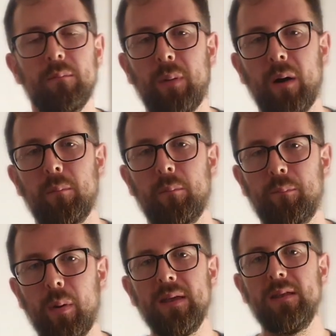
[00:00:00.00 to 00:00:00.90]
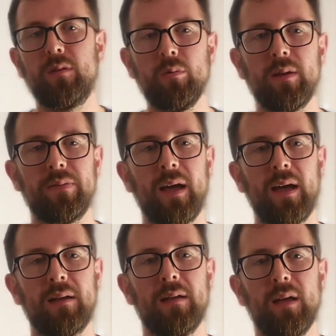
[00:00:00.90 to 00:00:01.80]
But by doing
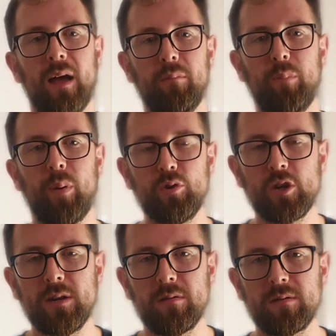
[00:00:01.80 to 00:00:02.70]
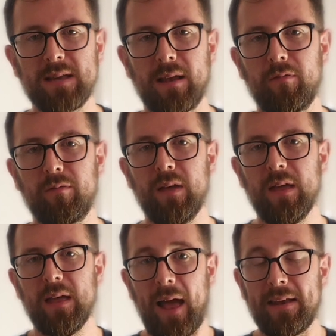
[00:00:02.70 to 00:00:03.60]
that and pushing yourself
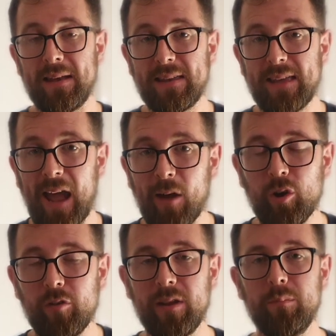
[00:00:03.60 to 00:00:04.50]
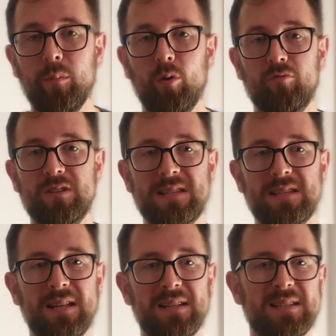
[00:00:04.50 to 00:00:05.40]
and encountering more
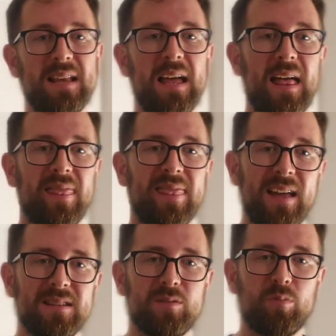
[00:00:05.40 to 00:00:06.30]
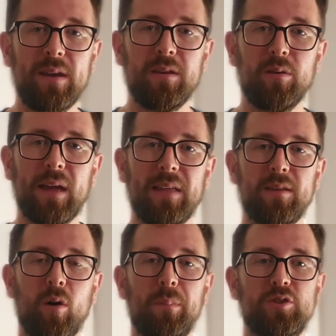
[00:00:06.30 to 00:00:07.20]
resistance, that's when you
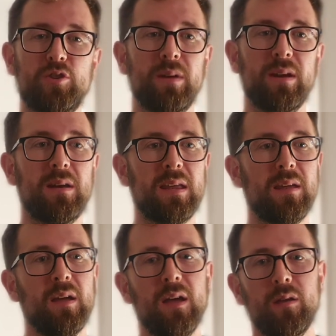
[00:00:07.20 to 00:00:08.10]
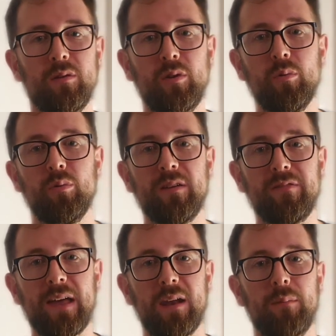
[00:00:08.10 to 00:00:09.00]
get the opportunity to
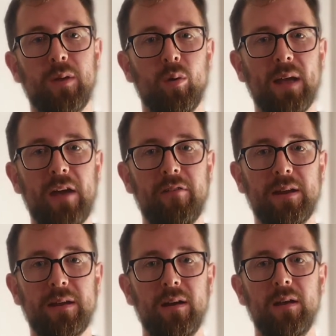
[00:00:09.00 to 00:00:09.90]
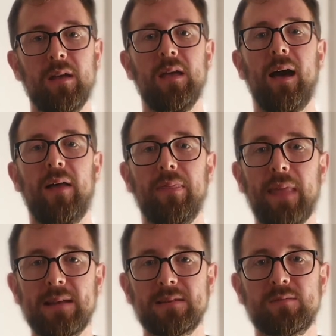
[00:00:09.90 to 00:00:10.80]
develop your character, and
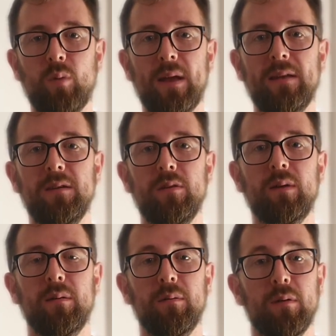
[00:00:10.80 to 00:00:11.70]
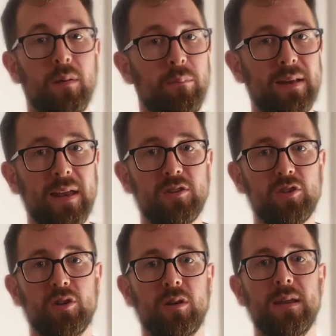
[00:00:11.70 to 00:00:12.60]
that's when you can
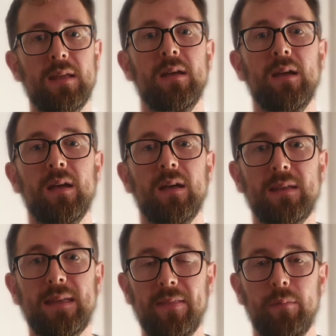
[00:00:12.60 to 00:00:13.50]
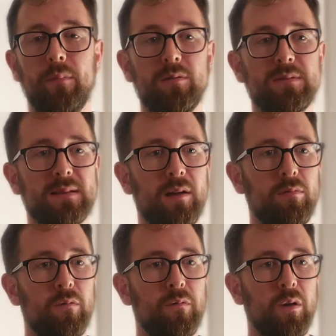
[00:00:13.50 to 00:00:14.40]
potentially get the most
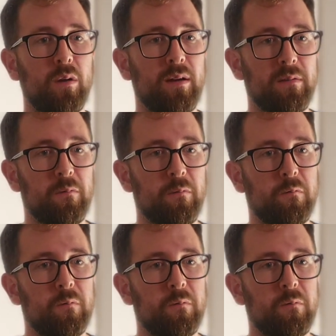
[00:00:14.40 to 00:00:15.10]
out of your life.